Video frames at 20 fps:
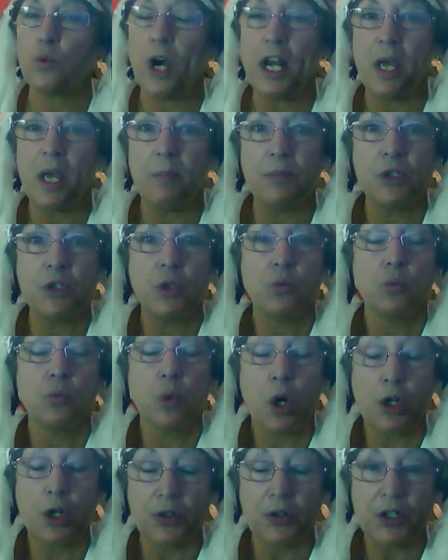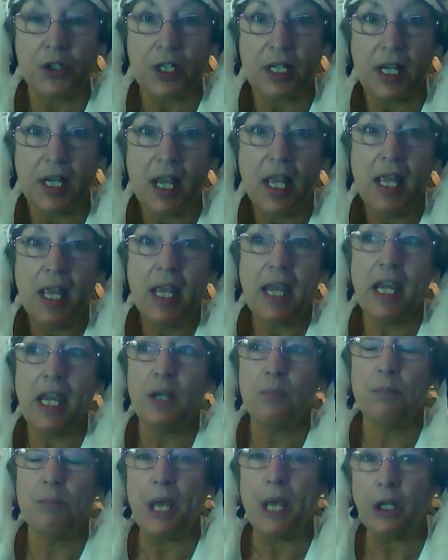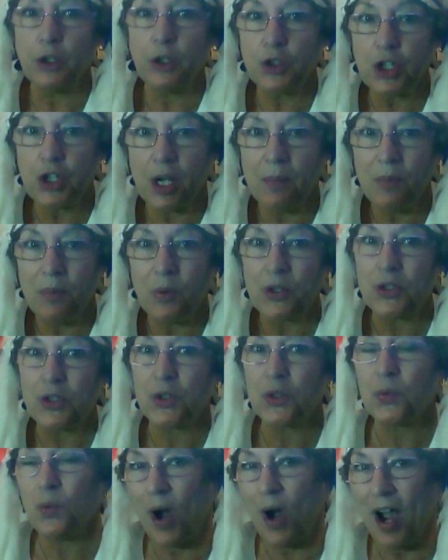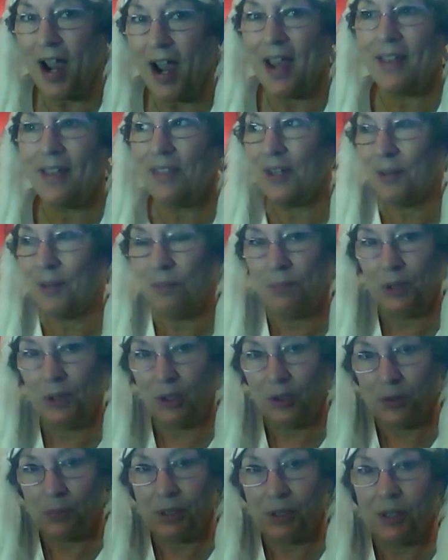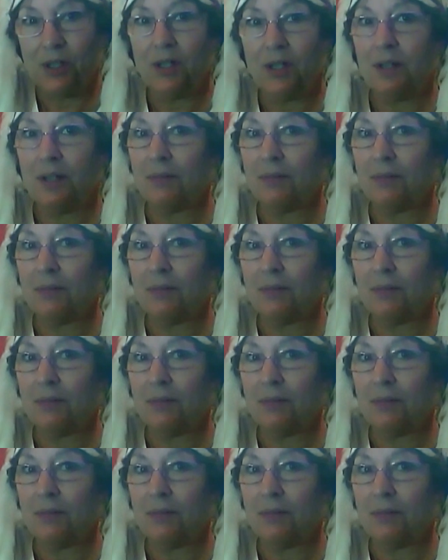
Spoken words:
up to royalty in Belgium, which is why the Bilderberg